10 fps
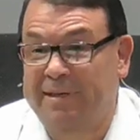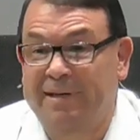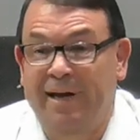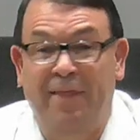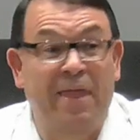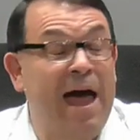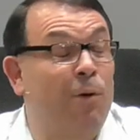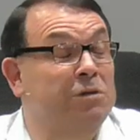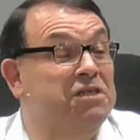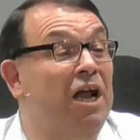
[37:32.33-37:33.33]
And that
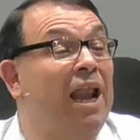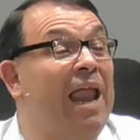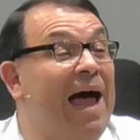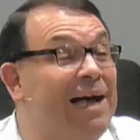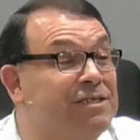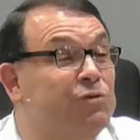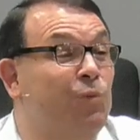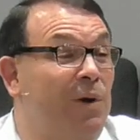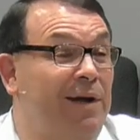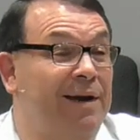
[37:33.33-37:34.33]
was the last
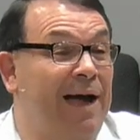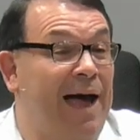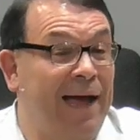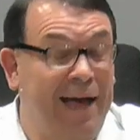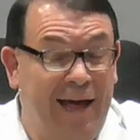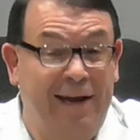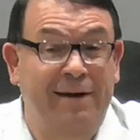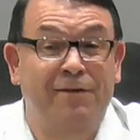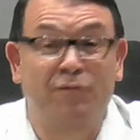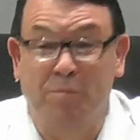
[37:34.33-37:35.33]
one I got
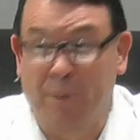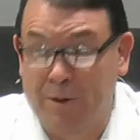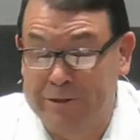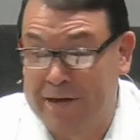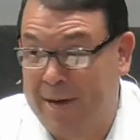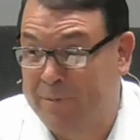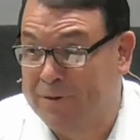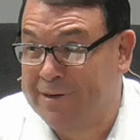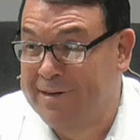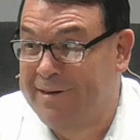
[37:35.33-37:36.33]
from Coach Hopper.
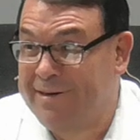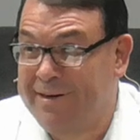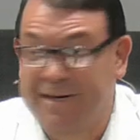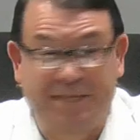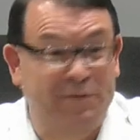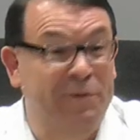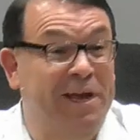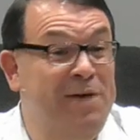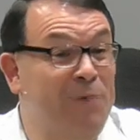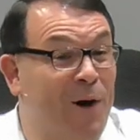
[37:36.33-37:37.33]
Because when
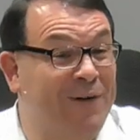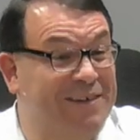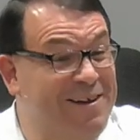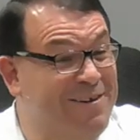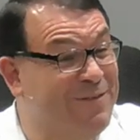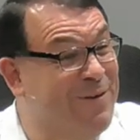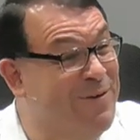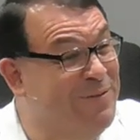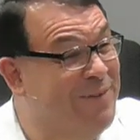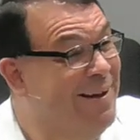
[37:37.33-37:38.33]
he walked in the
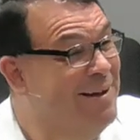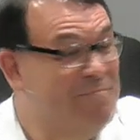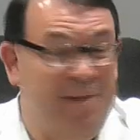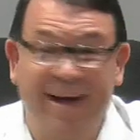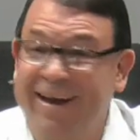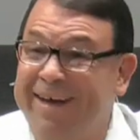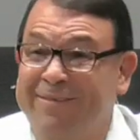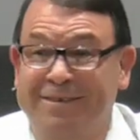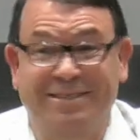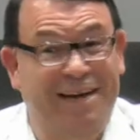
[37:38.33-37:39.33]
room, man, it
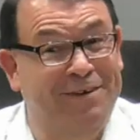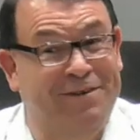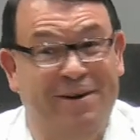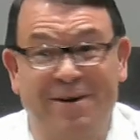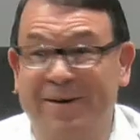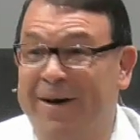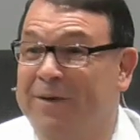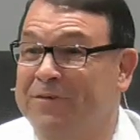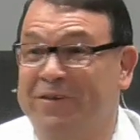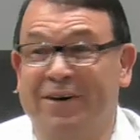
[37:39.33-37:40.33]
was yes, sir, no,
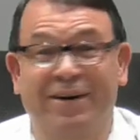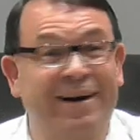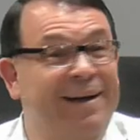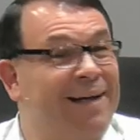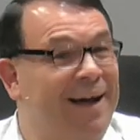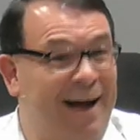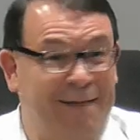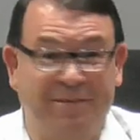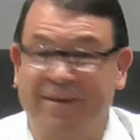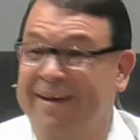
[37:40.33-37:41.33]
sir. I'm
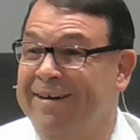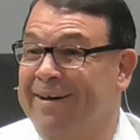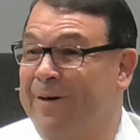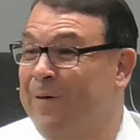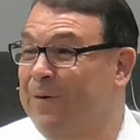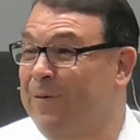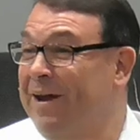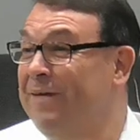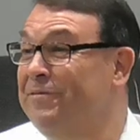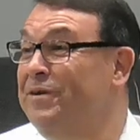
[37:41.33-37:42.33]
sitting in the corner,
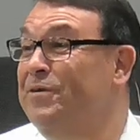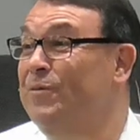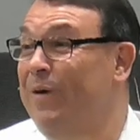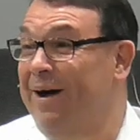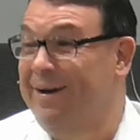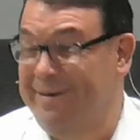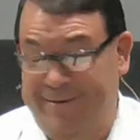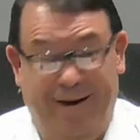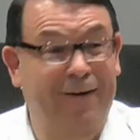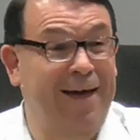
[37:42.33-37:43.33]
whatever you want.
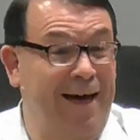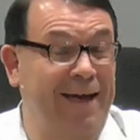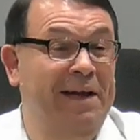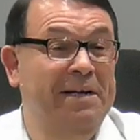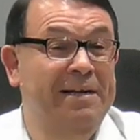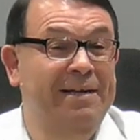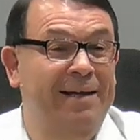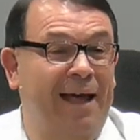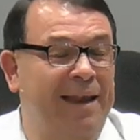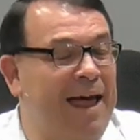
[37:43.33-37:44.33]
Okay?
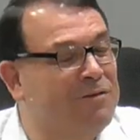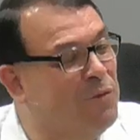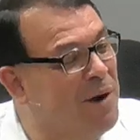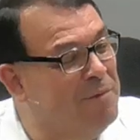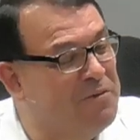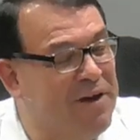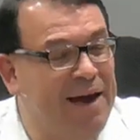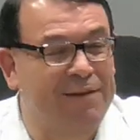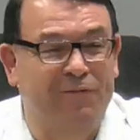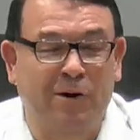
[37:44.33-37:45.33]
And that's what I'm
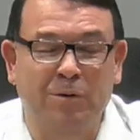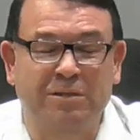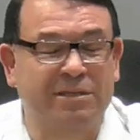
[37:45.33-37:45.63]
saying, folks.